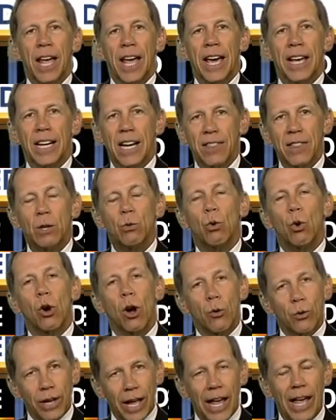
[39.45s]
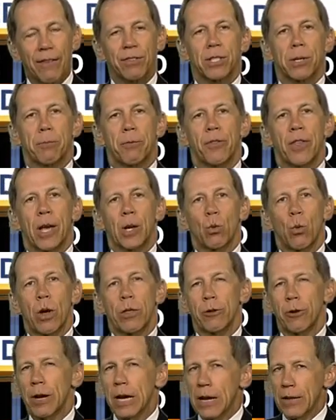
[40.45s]
And I think we're going to have some of that
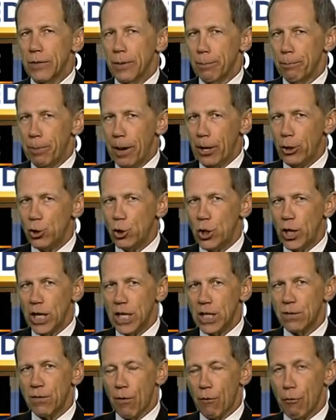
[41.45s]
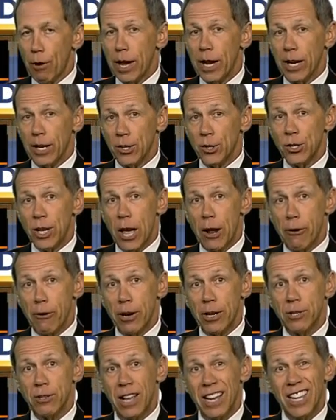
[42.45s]
weather. The best chance for rain on
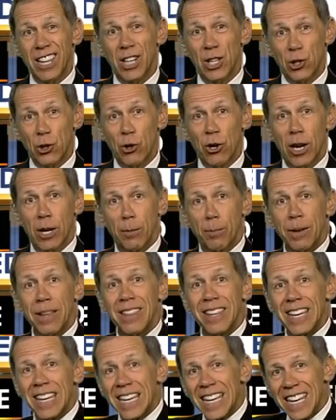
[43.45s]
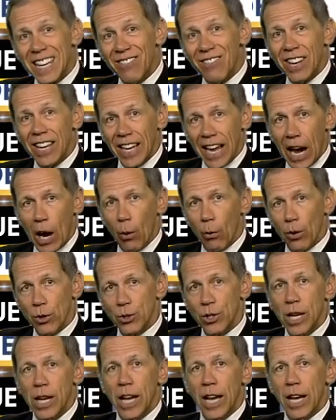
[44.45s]
Saturday is likely to turn out to be the evening
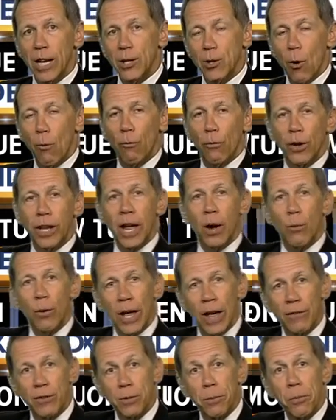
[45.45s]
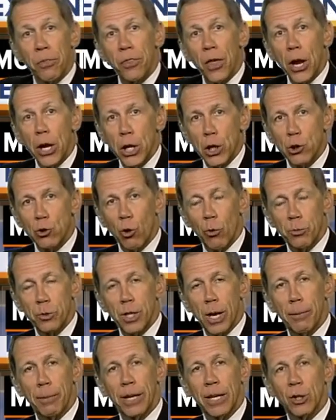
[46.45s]
hours. And don't forget, we have some thunderstorms
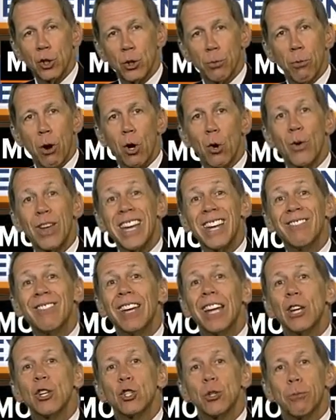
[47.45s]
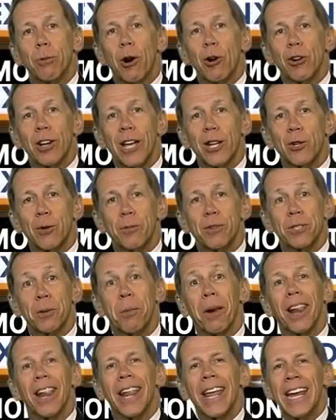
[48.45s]
coming in tomorrow evening and tomorrow night. Could be
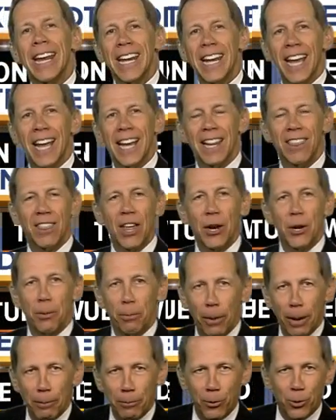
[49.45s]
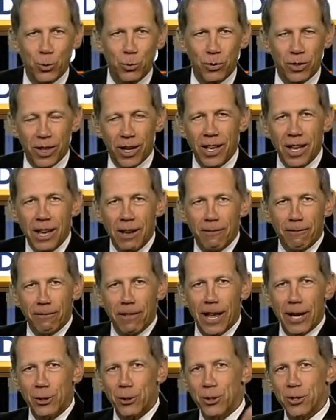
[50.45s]
some late night thunder bumpers with the
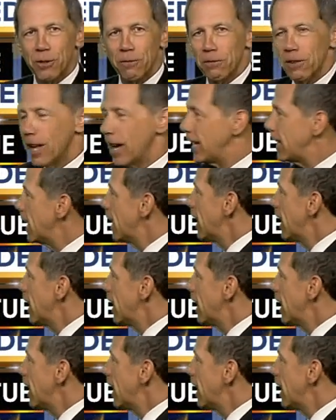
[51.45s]
flashes of light